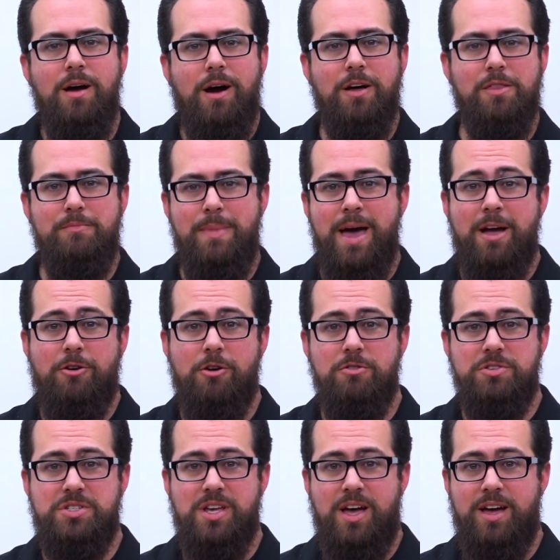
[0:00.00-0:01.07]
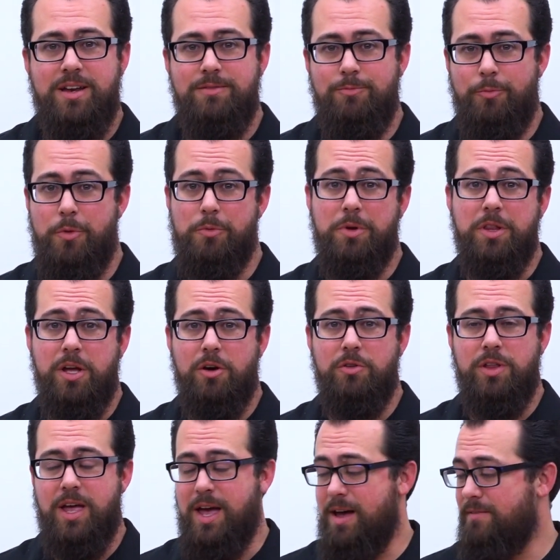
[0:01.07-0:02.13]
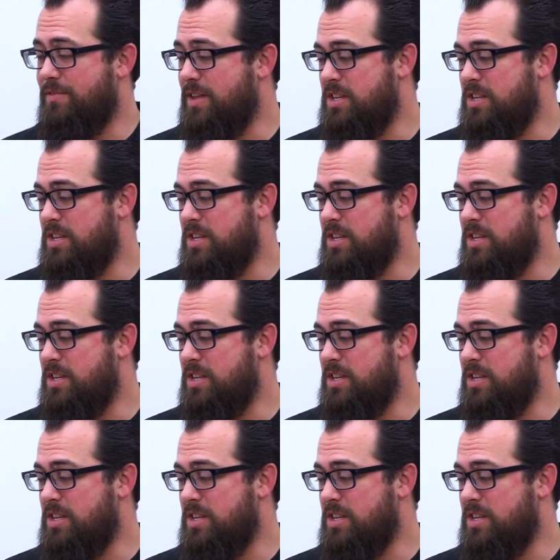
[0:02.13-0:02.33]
On the macro side, we really only have